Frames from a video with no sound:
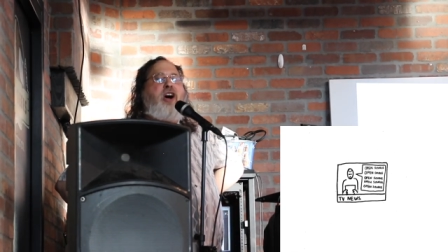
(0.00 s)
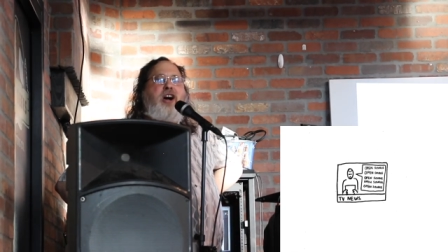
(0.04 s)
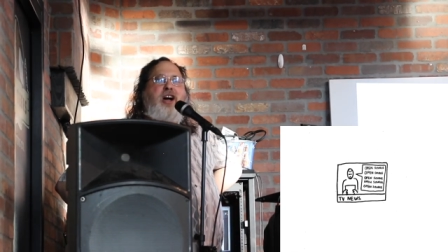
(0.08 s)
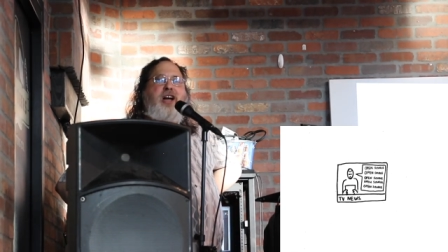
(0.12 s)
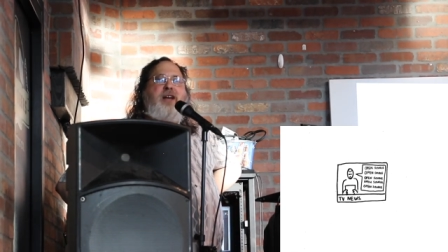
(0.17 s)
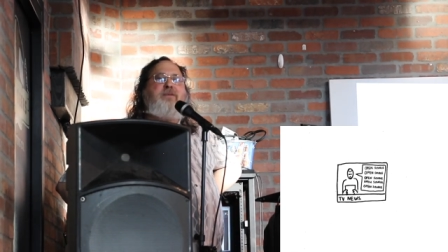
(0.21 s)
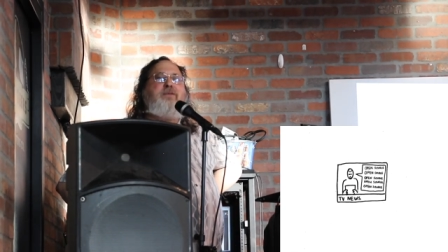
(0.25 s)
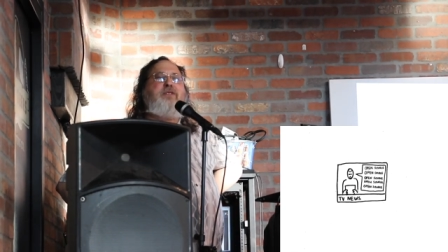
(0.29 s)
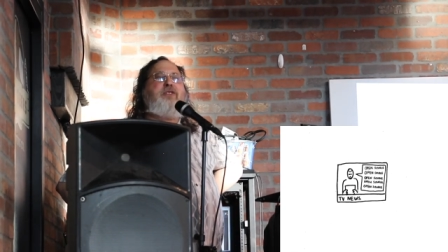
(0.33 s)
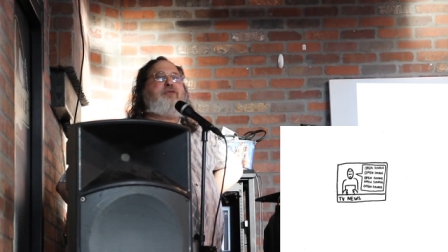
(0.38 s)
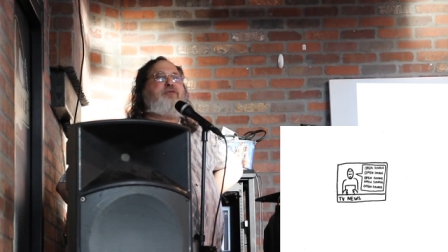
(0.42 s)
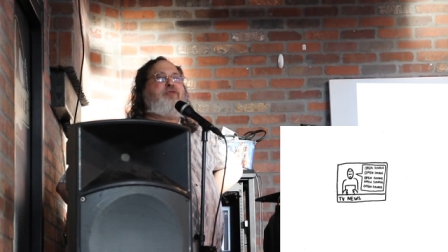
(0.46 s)

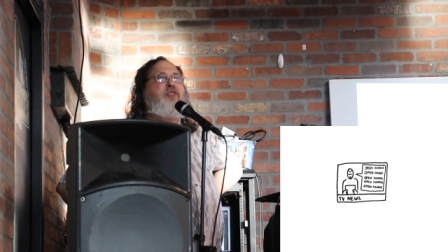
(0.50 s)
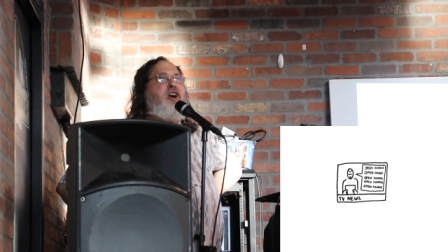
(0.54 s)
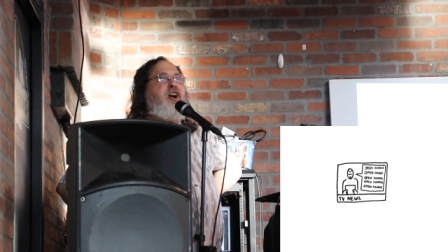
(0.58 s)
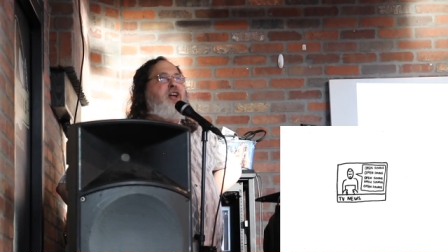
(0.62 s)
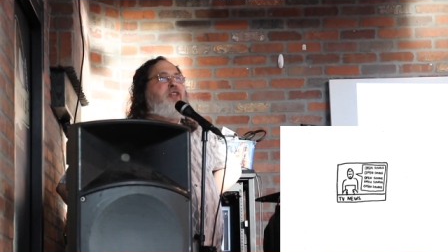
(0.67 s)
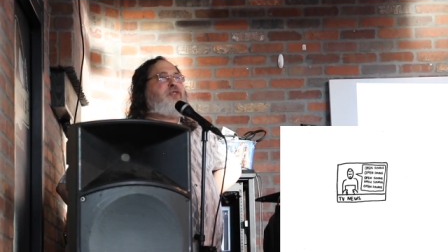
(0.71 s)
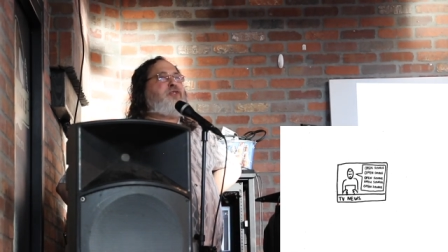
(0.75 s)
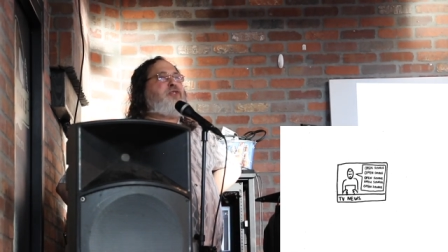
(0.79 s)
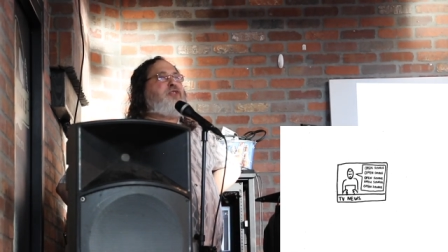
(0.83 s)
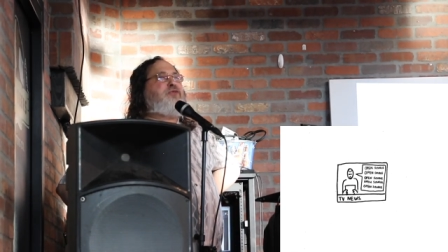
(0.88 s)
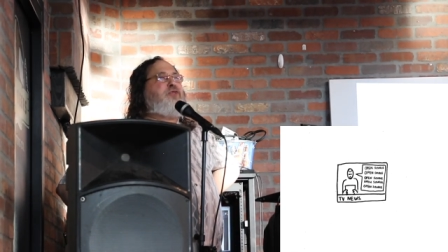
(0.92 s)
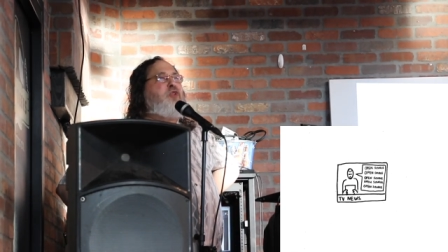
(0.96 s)
I'm the
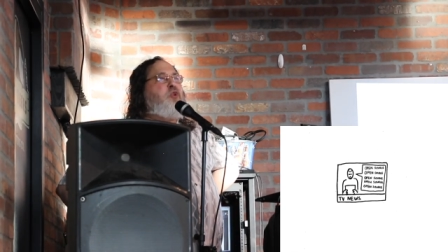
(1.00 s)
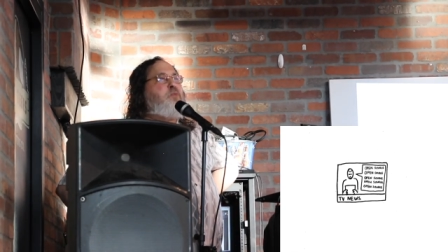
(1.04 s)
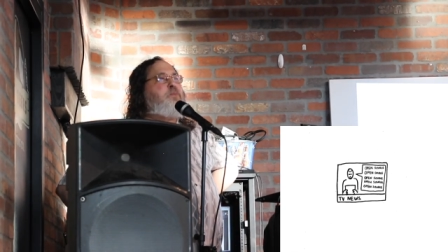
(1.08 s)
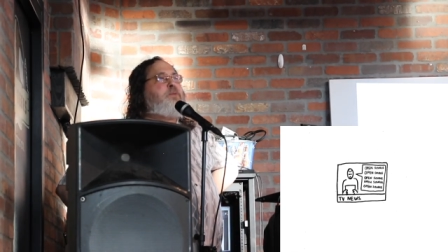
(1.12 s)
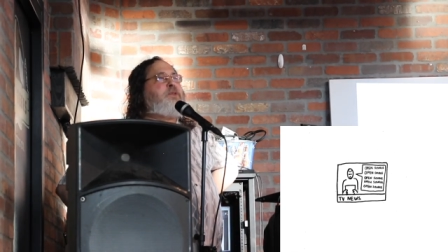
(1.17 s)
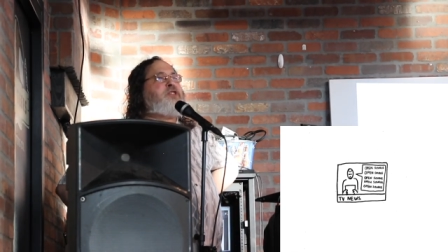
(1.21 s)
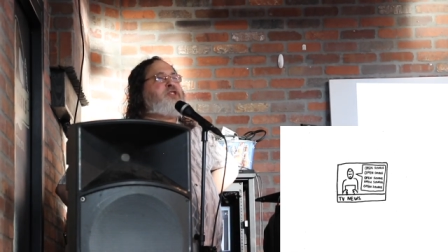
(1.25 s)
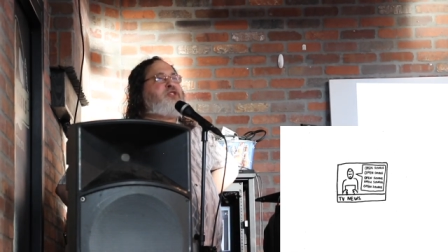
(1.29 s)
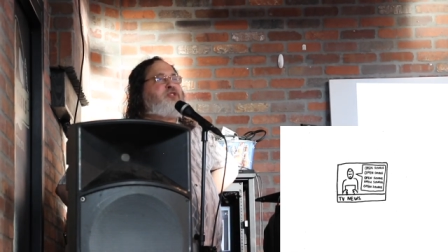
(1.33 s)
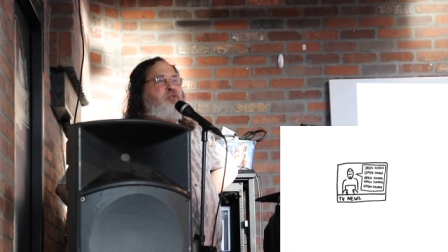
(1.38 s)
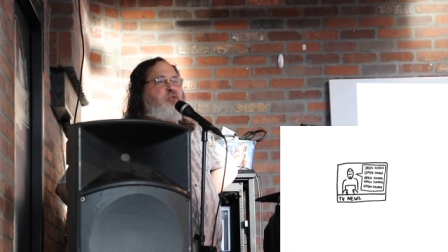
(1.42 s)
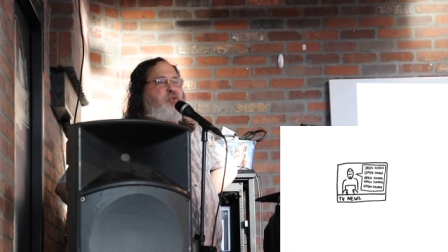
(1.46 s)
father of
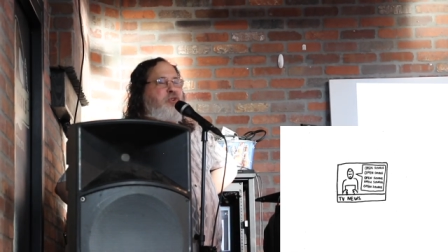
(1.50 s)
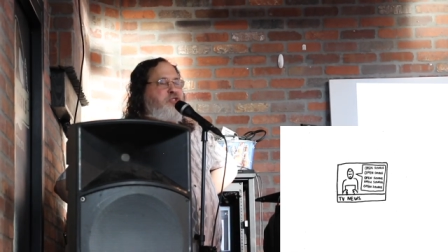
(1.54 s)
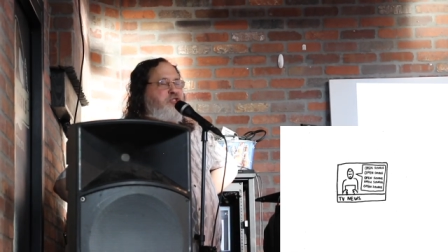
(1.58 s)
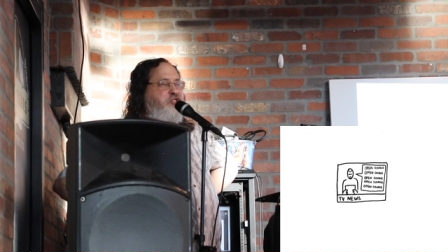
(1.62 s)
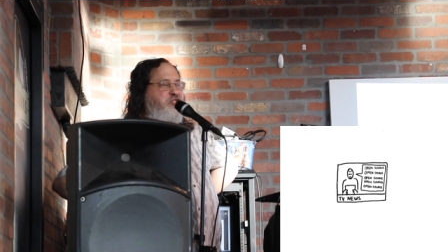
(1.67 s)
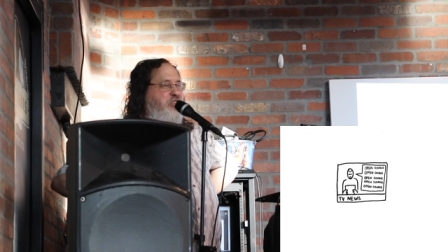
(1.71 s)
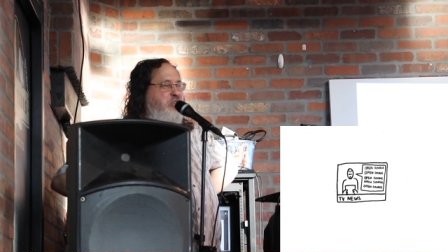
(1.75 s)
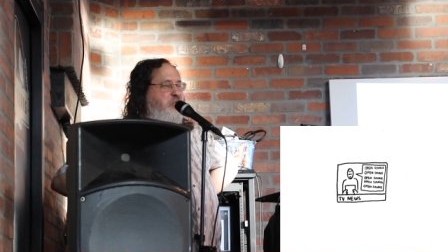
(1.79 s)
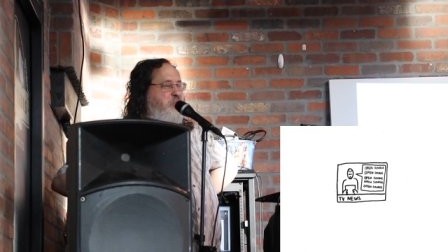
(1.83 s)
open source,